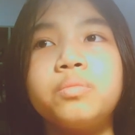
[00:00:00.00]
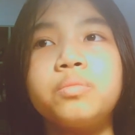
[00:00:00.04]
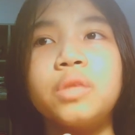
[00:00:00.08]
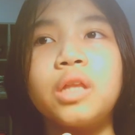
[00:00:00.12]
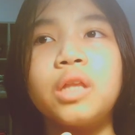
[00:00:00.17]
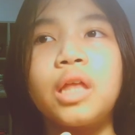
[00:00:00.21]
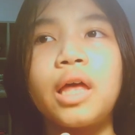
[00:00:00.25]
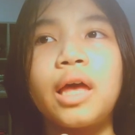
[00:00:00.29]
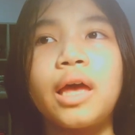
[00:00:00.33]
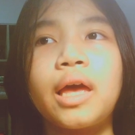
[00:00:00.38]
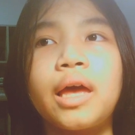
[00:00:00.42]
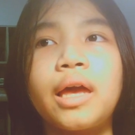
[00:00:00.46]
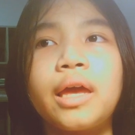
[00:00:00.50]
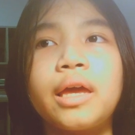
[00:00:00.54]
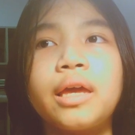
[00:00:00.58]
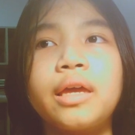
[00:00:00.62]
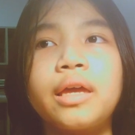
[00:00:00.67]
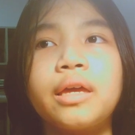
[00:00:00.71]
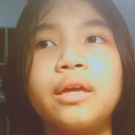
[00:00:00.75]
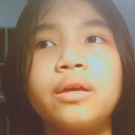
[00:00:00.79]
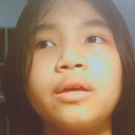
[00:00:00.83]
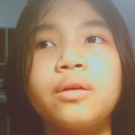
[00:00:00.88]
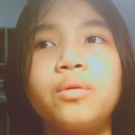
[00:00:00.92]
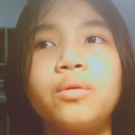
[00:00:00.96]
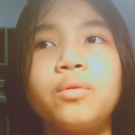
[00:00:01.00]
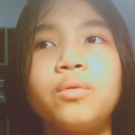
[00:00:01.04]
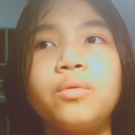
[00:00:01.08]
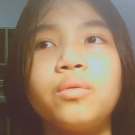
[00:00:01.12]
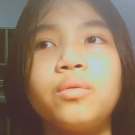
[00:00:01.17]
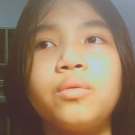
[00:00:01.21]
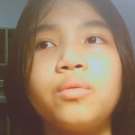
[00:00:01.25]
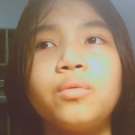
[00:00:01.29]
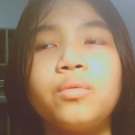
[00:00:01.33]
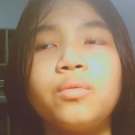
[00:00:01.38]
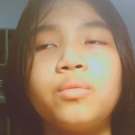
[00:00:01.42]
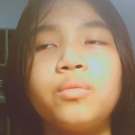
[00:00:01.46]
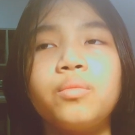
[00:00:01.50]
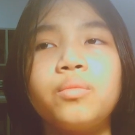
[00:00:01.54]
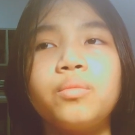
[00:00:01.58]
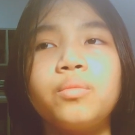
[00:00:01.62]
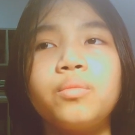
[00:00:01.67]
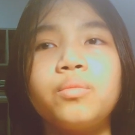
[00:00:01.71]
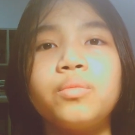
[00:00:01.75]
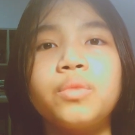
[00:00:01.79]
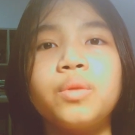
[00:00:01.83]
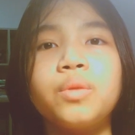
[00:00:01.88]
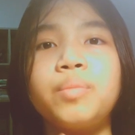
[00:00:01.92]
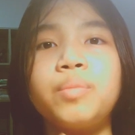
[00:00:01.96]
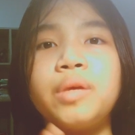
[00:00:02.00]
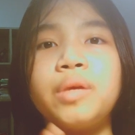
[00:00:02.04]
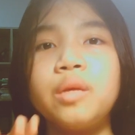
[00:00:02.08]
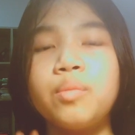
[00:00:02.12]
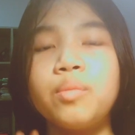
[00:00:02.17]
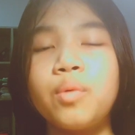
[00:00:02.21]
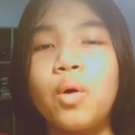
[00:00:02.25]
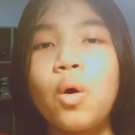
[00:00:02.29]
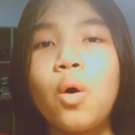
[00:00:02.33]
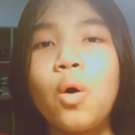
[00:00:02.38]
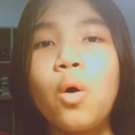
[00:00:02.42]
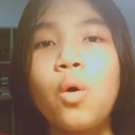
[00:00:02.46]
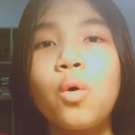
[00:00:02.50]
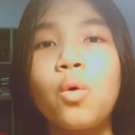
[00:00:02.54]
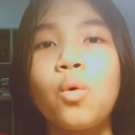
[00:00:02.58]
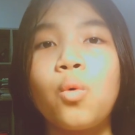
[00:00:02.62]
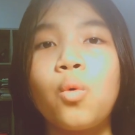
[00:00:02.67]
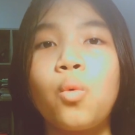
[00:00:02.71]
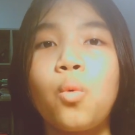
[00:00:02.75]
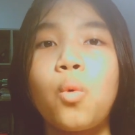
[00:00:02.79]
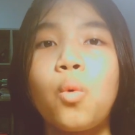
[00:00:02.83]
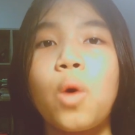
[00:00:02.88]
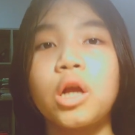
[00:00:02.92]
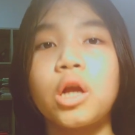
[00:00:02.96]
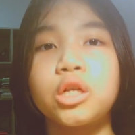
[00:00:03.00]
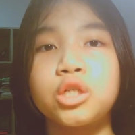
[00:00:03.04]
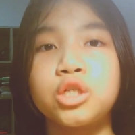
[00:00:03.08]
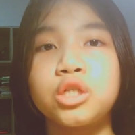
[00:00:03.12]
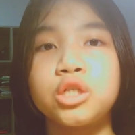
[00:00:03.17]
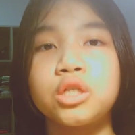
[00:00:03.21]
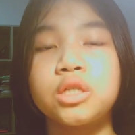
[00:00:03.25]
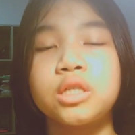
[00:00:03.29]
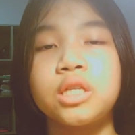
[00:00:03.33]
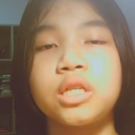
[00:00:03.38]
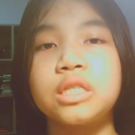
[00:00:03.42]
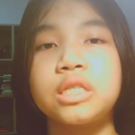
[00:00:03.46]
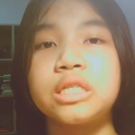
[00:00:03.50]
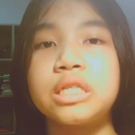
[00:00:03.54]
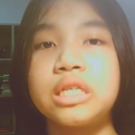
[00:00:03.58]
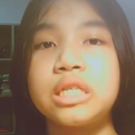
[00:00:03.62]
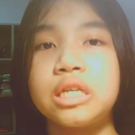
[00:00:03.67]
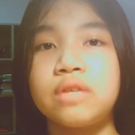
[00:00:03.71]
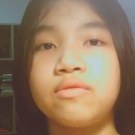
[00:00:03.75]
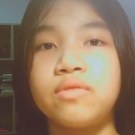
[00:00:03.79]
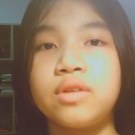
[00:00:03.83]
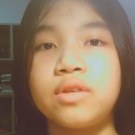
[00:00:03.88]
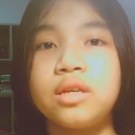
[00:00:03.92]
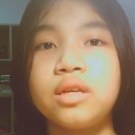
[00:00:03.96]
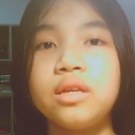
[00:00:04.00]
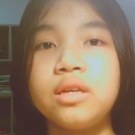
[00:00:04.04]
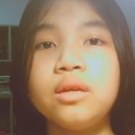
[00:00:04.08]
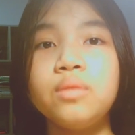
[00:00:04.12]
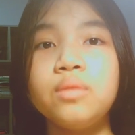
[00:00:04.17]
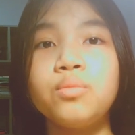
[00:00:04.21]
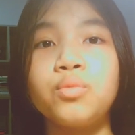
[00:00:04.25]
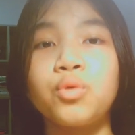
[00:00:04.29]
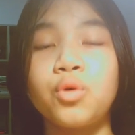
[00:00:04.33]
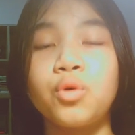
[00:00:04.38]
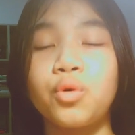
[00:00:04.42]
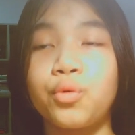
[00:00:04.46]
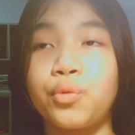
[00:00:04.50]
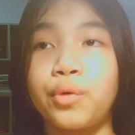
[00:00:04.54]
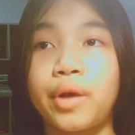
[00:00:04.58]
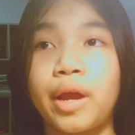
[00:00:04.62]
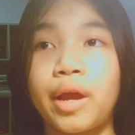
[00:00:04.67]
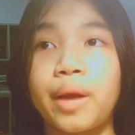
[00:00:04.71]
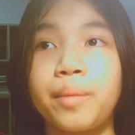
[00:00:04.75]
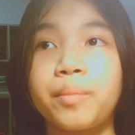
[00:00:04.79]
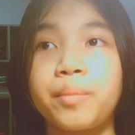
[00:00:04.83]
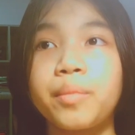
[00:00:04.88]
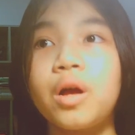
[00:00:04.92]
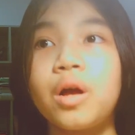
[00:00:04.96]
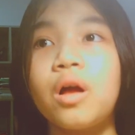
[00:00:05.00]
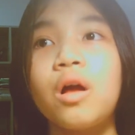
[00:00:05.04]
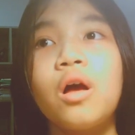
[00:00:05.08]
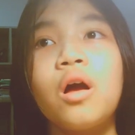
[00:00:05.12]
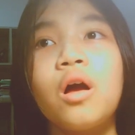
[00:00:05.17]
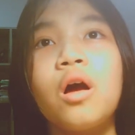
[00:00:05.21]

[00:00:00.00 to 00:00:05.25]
like the people who watch the TV program